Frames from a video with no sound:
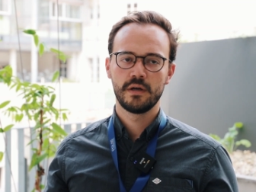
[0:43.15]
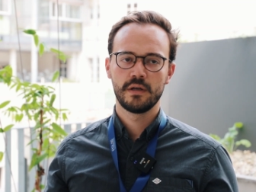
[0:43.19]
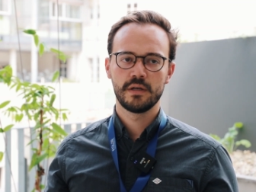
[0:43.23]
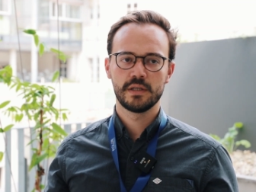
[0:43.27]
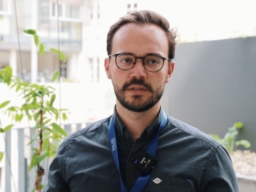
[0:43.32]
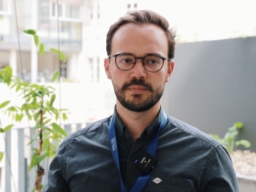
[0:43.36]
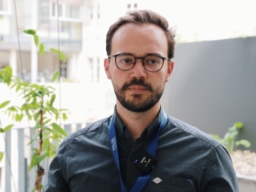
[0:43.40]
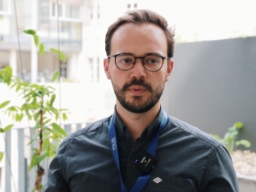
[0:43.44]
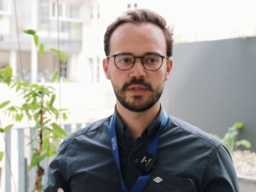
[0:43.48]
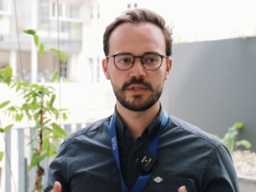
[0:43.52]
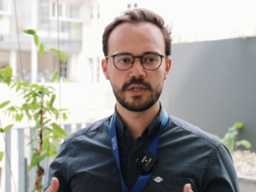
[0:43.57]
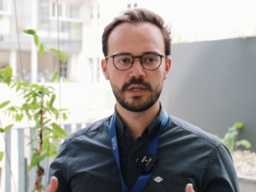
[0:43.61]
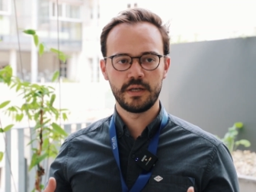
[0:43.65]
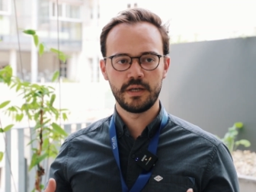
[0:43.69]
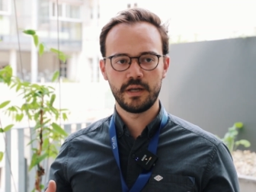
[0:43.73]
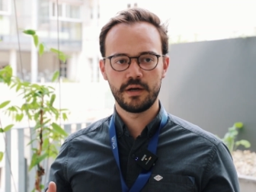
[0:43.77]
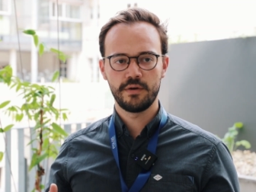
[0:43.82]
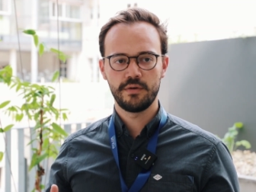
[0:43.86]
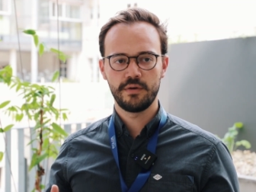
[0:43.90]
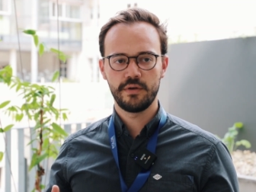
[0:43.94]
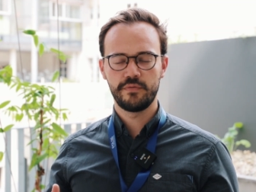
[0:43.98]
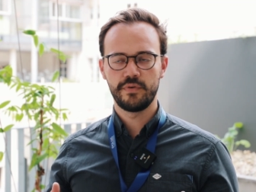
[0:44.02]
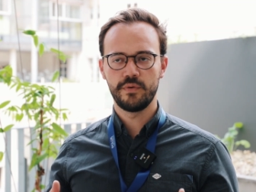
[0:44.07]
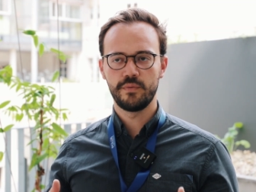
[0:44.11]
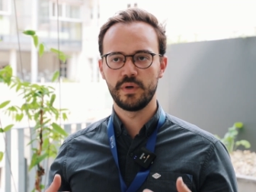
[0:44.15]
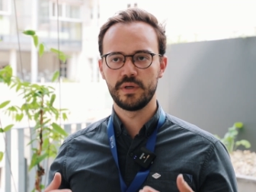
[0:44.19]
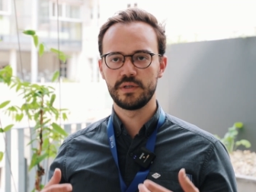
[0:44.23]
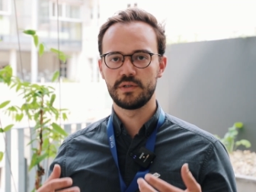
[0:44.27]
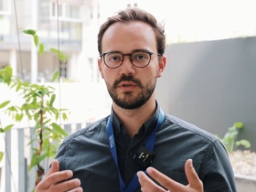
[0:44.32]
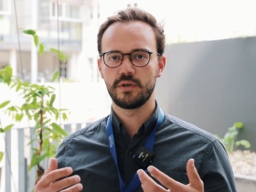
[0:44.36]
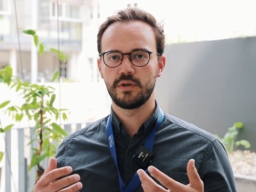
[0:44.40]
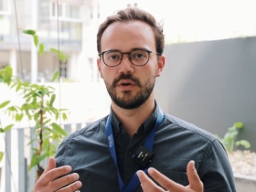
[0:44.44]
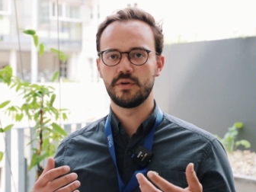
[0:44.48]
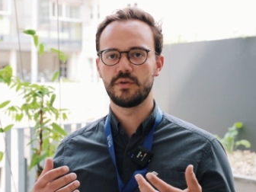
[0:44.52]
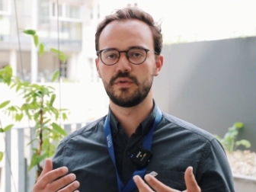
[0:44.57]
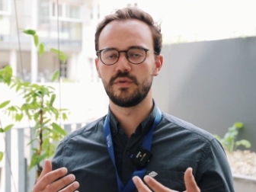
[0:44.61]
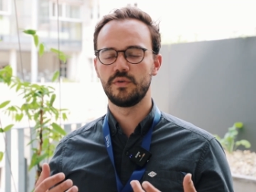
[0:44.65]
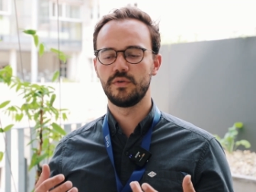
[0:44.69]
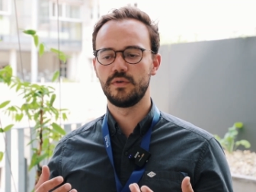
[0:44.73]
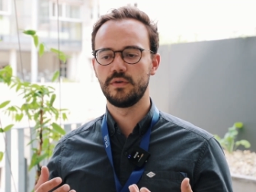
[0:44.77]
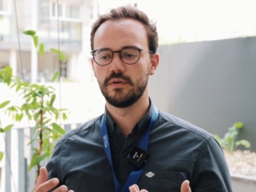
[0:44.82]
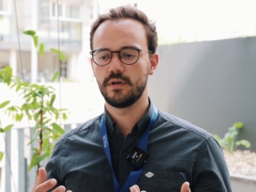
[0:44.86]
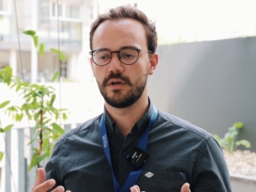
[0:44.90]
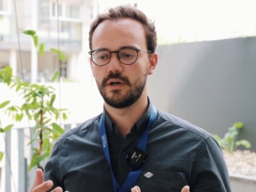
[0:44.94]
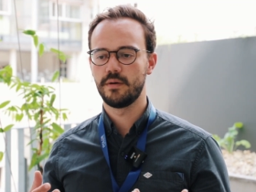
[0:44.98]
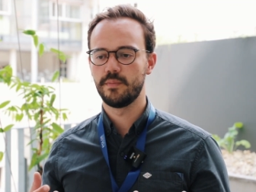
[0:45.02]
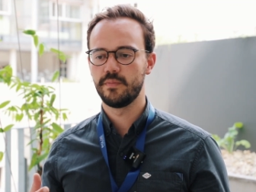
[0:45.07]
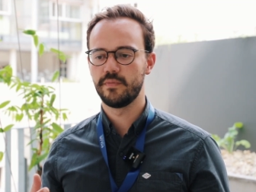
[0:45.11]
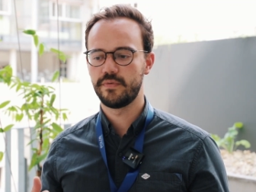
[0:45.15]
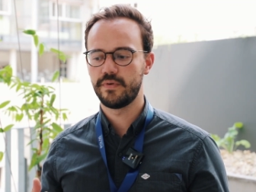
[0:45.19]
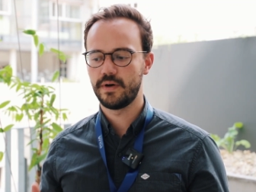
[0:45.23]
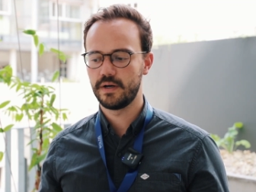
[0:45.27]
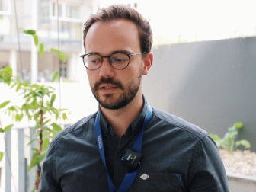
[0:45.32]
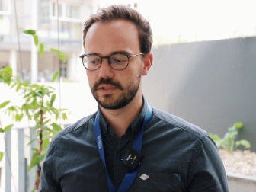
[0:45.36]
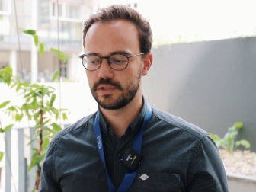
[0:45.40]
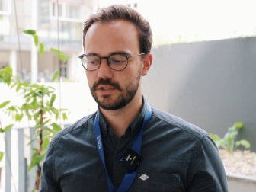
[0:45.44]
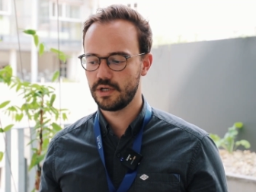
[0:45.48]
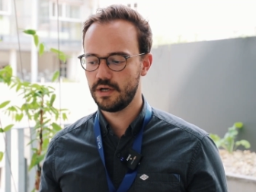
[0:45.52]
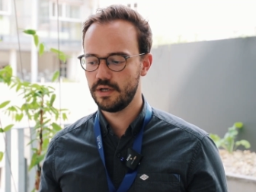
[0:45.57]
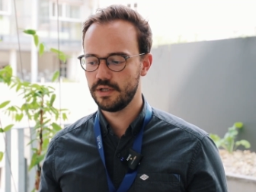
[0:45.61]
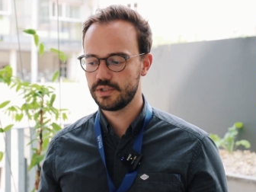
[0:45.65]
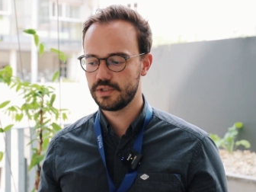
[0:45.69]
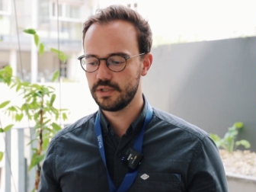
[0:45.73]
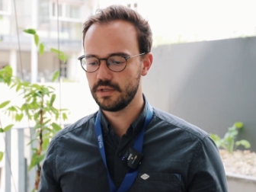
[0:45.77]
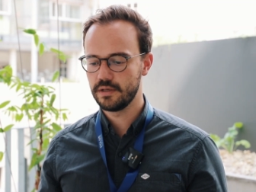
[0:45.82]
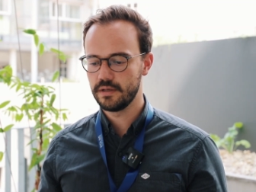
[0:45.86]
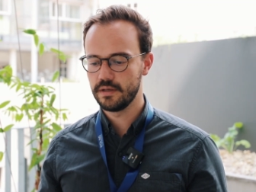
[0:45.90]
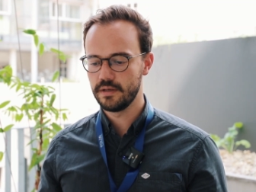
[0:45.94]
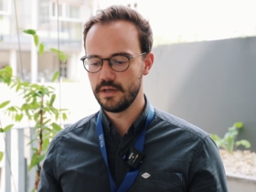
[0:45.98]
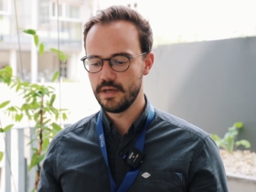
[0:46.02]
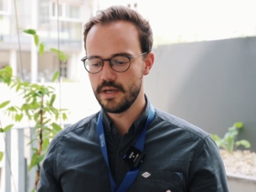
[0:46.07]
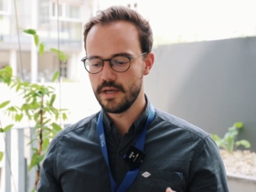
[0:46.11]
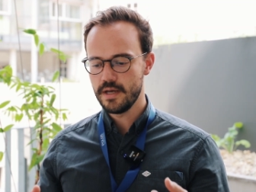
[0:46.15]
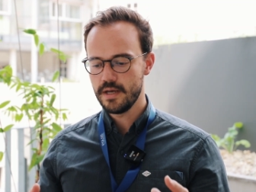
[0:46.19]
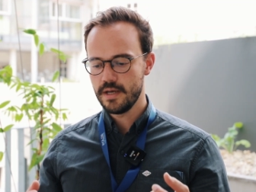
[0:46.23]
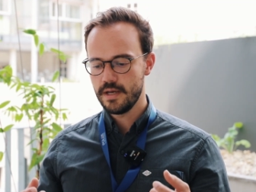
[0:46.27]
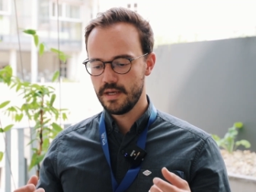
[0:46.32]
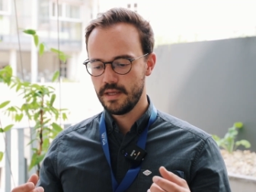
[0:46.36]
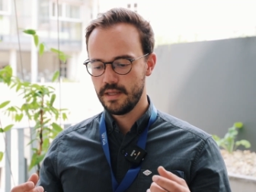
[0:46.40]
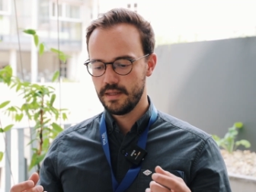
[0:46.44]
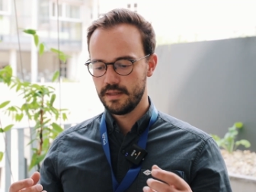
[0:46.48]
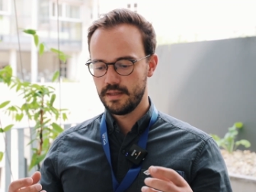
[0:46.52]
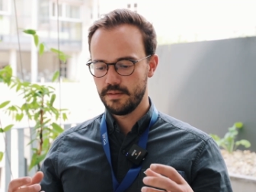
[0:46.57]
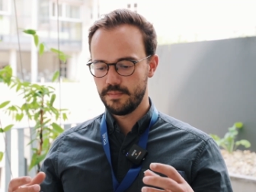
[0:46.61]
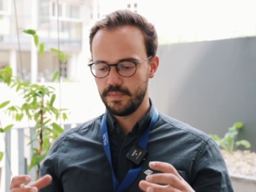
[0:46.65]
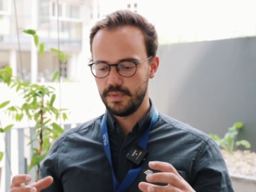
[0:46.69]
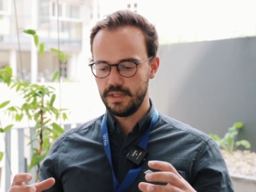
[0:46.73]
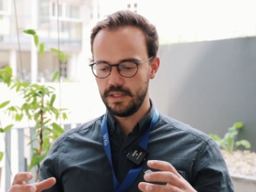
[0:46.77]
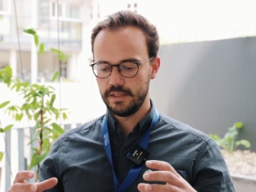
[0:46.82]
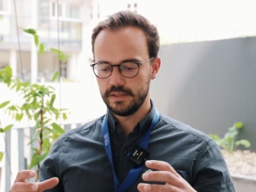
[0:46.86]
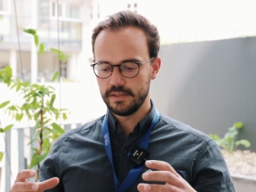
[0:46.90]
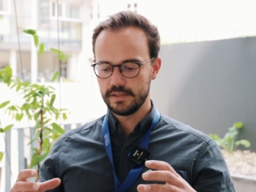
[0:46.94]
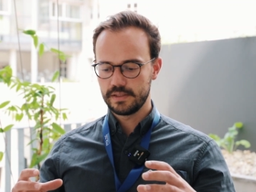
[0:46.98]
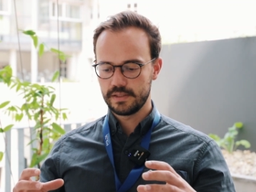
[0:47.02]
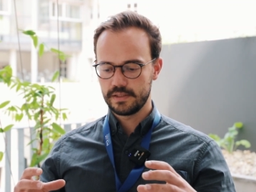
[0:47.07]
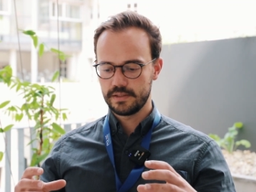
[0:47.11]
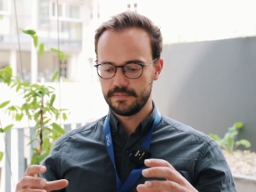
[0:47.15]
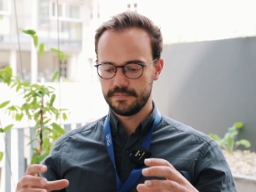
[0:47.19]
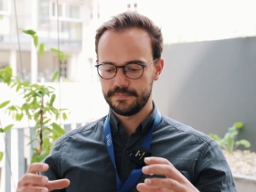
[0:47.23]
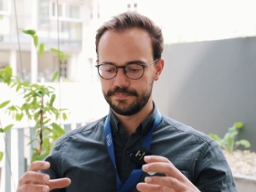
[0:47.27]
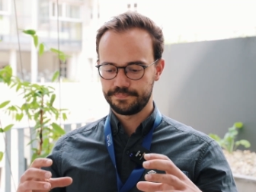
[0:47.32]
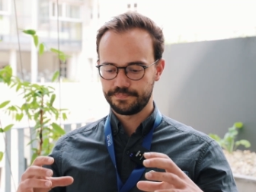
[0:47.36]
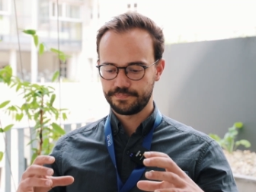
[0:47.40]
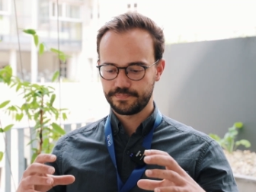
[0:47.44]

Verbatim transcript: And especially now, if we want to go to um, fast charging, that means